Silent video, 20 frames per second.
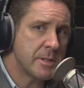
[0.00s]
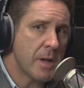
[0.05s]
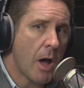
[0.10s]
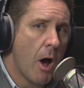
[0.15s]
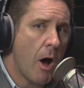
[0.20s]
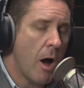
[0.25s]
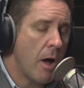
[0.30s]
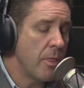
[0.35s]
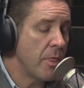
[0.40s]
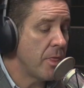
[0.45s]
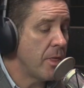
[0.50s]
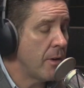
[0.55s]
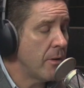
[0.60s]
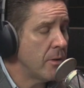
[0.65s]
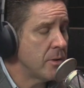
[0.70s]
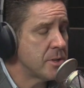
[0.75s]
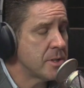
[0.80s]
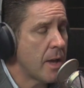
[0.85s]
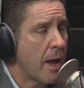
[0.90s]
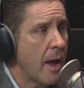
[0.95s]
on
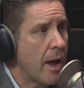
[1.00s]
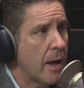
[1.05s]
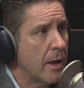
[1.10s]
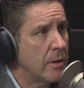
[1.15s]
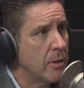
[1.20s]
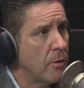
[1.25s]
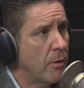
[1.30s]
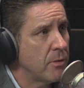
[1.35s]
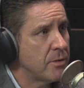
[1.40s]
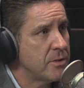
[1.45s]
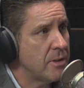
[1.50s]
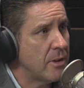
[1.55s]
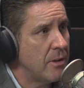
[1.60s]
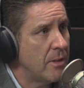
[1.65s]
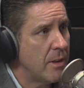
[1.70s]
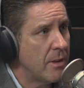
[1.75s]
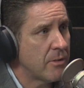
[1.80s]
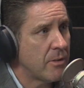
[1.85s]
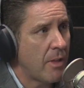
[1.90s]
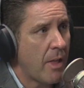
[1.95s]
Thursday, and you'll see
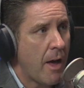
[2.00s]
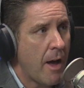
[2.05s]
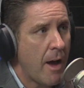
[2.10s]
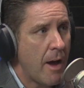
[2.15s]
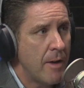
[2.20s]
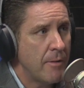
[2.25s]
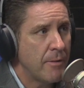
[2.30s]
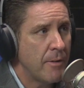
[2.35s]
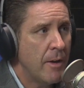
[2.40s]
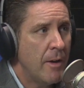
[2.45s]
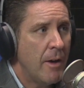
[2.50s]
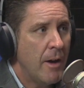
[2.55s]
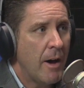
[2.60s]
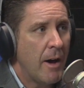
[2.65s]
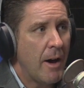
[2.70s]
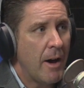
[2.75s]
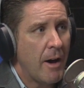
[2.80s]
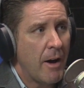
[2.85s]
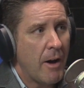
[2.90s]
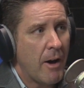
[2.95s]
this live
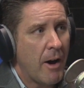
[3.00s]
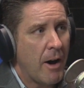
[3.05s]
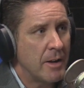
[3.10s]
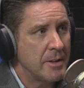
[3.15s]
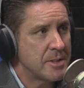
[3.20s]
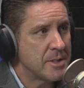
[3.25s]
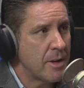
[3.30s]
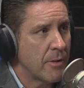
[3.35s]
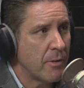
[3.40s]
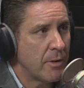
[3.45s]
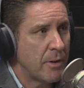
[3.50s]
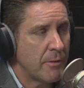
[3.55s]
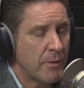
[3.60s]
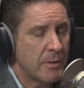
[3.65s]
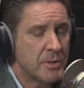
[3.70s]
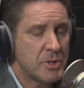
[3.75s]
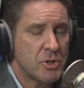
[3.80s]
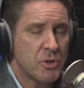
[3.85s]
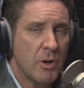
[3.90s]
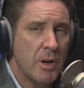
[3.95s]
on several
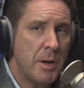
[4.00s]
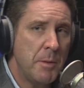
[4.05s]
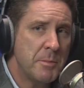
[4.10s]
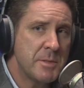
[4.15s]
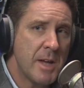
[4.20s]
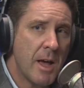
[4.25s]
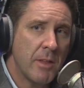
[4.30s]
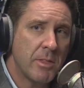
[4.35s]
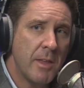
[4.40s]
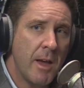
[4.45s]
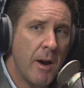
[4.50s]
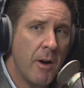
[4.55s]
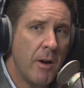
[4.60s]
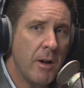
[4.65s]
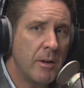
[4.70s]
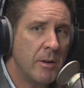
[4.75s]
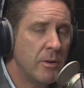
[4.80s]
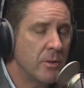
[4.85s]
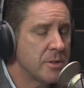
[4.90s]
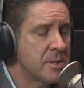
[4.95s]
different streams out there,
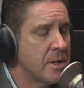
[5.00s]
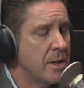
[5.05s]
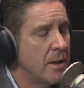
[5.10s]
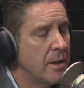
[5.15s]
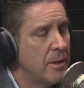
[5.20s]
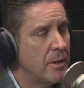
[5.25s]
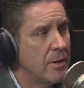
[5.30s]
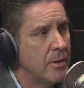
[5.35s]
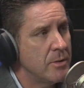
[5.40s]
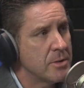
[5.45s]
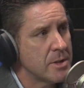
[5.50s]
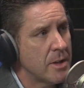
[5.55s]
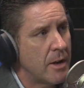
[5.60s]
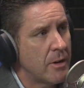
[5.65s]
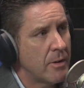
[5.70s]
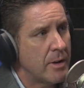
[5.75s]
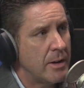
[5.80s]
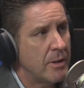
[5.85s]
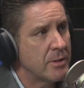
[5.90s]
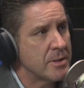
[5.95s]
and you'll see it in the
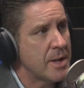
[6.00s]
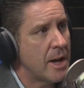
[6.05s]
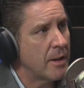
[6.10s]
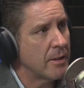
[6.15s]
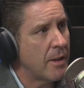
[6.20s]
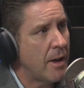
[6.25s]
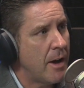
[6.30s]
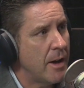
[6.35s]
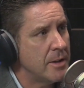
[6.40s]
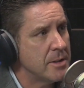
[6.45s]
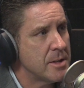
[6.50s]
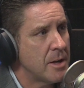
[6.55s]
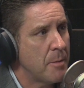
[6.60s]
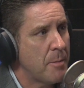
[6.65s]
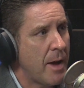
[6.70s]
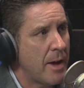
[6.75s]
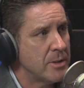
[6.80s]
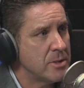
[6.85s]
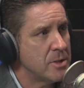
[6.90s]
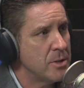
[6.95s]
newsletter, Heels Headlines, in
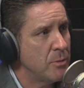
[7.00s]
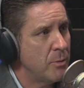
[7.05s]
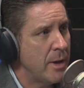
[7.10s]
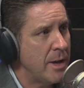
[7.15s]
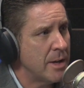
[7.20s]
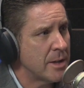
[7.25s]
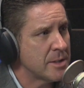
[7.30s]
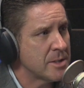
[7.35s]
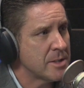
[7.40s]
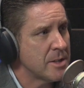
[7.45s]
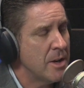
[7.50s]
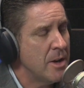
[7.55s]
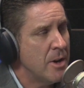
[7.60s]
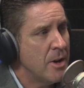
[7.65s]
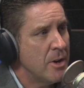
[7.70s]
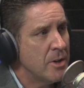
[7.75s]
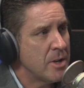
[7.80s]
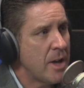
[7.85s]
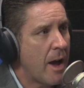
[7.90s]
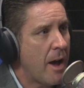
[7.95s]
about 2 weeks.
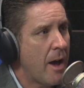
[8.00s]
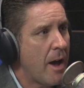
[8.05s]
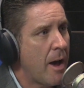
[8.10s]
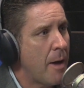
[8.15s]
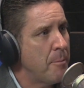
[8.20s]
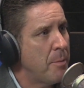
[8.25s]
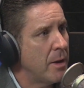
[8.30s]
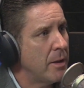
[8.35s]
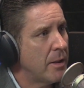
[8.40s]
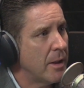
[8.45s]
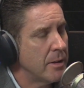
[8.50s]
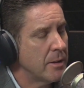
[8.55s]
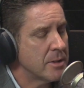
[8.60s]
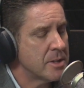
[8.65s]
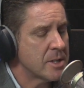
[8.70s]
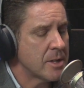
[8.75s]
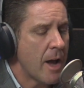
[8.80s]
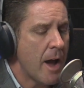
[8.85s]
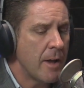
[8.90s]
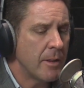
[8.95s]

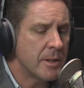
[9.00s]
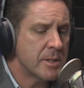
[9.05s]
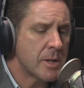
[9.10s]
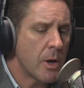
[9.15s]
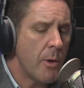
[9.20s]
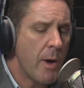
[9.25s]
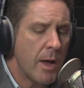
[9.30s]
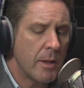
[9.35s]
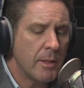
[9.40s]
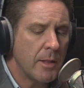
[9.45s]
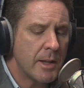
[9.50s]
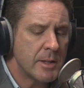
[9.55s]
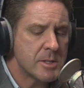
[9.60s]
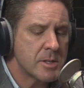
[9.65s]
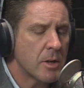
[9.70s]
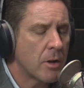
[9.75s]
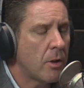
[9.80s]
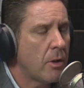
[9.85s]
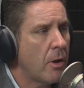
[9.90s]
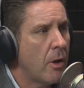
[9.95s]
Scott, let's go ahead and
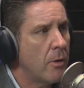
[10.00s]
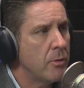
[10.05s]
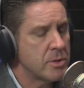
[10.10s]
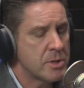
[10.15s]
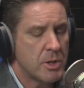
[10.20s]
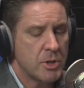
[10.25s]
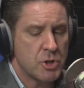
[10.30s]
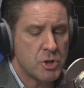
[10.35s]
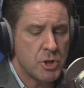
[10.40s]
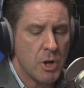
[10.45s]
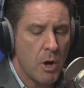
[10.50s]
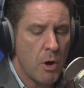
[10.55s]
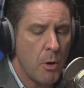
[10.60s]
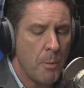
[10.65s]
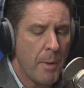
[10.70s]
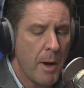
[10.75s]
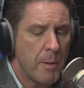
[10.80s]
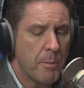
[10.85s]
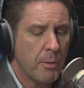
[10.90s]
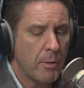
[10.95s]
let's close the show
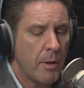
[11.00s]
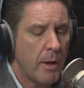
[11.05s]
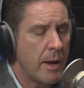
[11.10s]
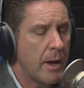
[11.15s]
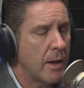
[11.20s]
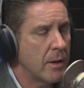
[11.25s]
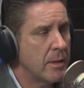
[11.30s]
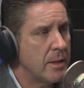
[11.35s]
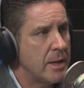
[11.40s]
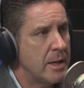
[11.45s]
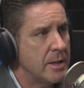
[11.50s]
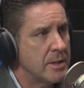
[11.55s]
by playing the